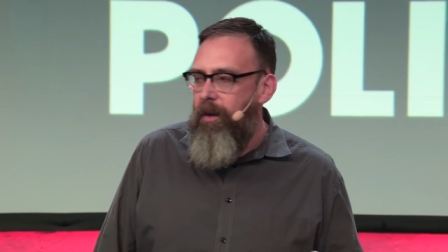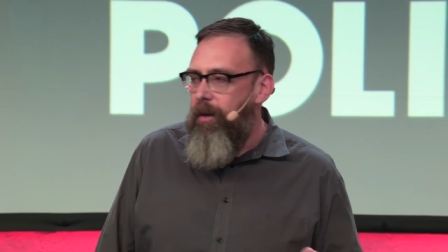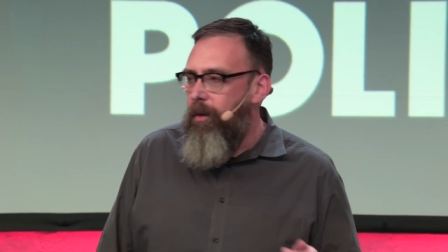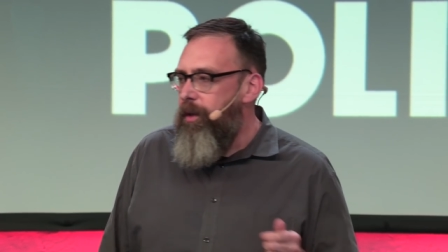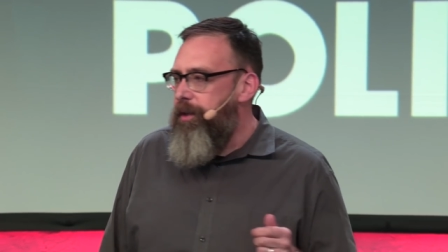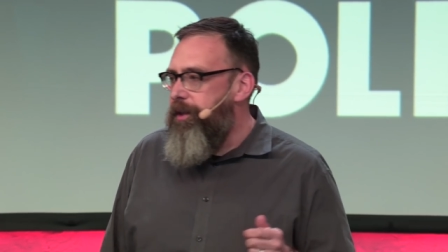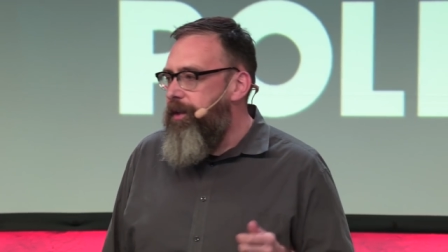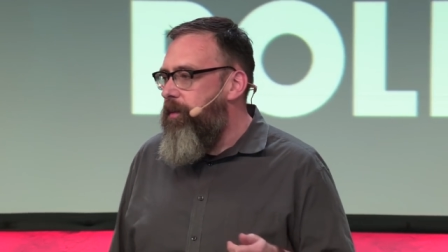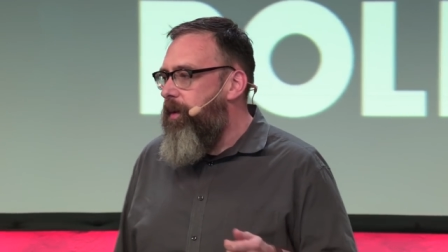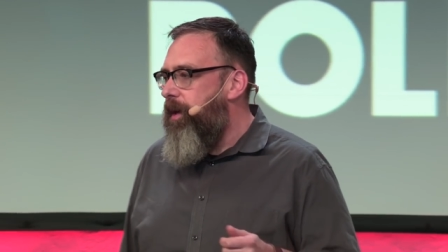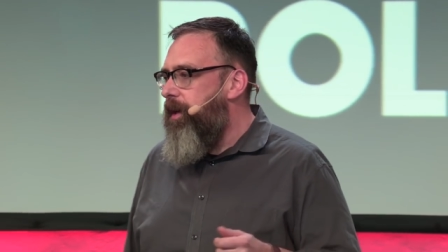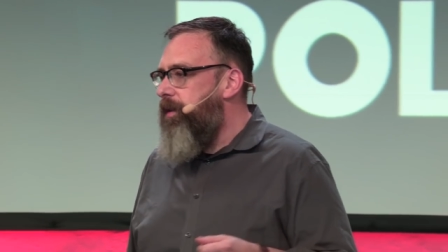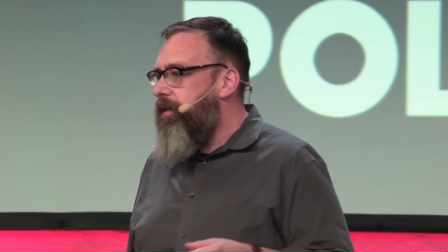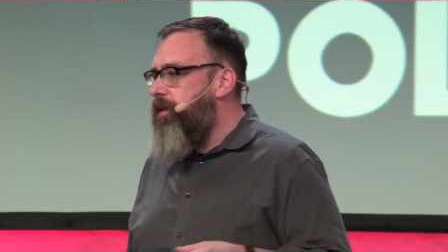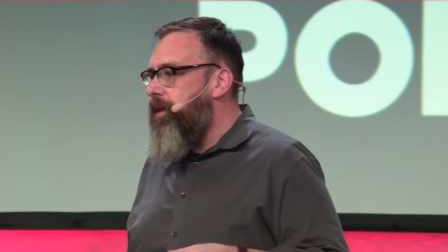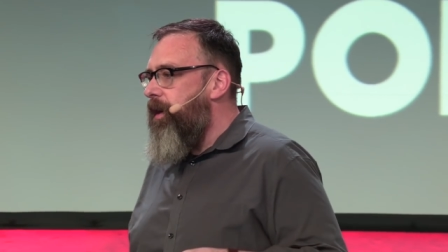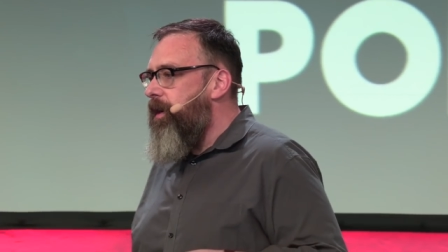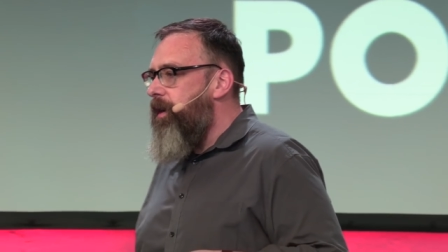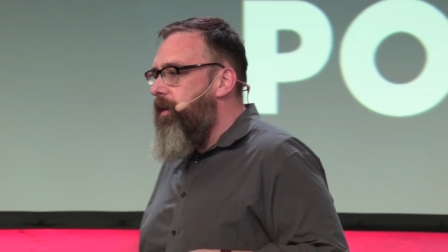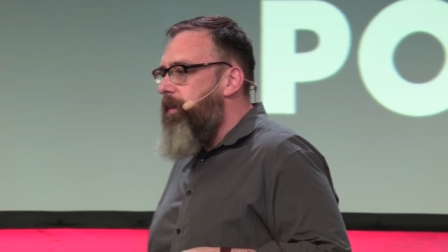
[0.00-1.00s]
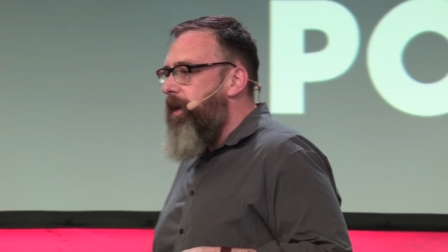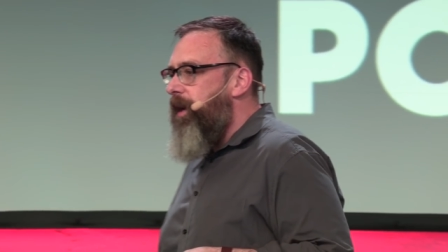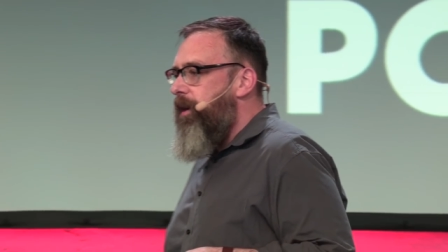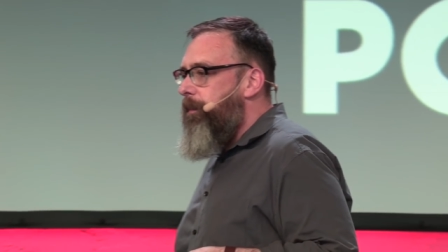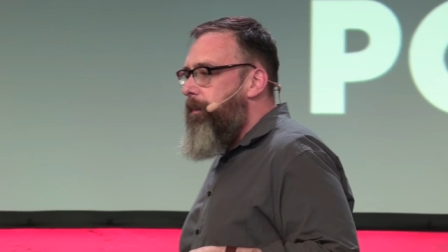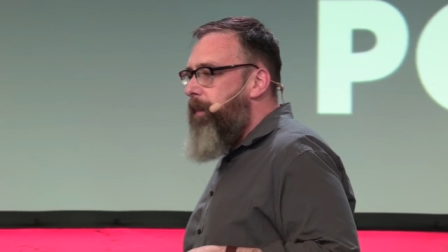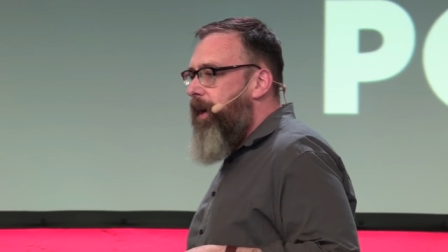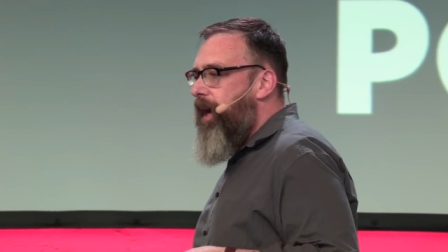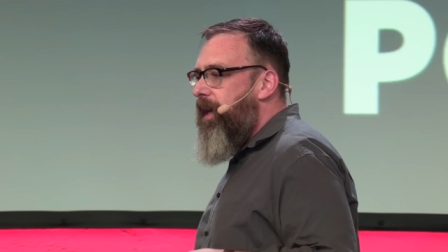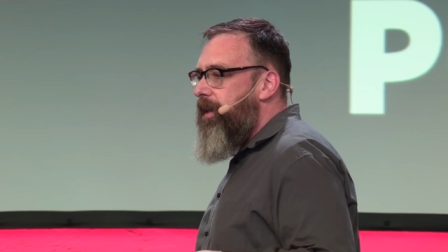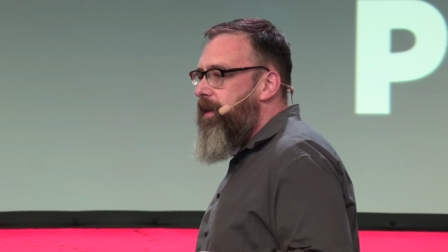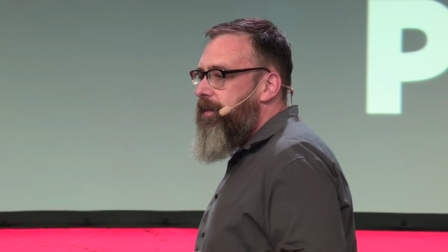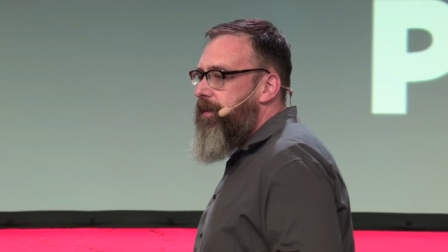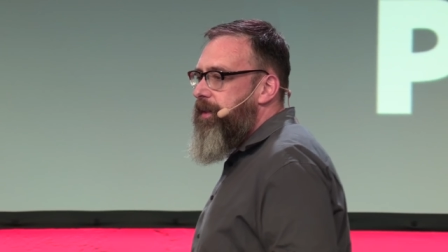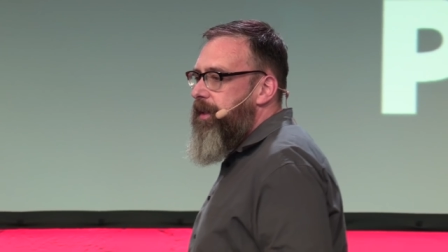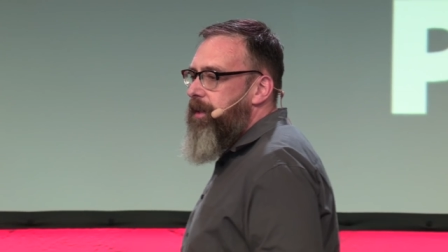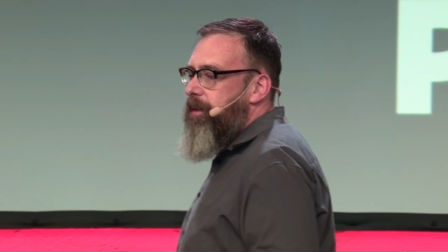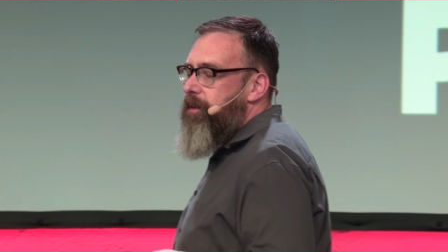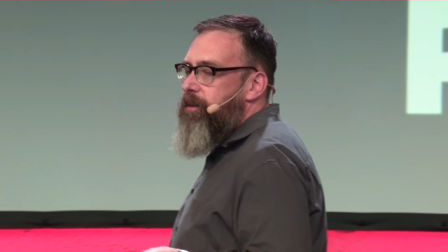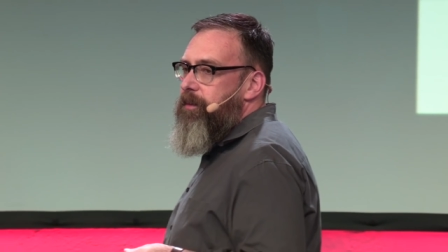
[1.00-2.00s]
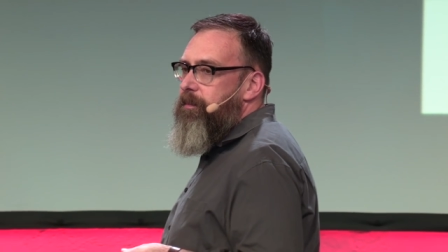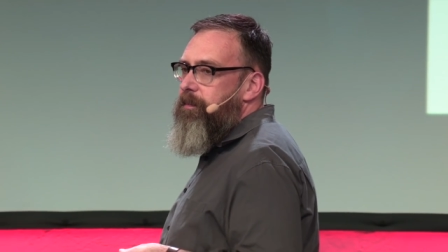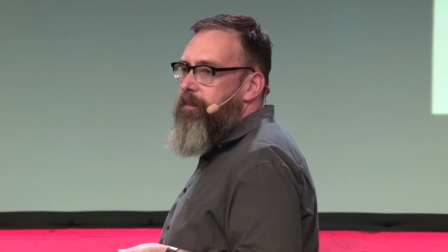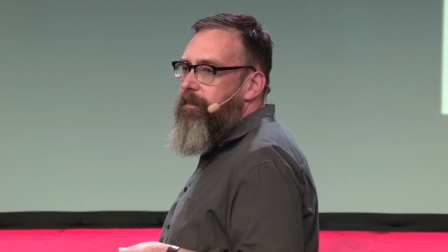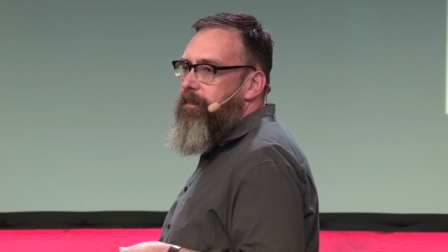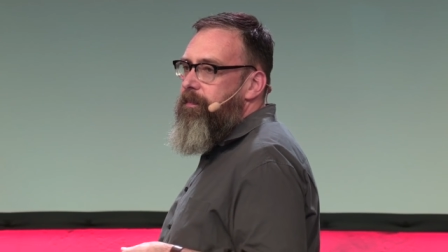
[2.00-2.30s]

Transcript: or do you want to talk about politics?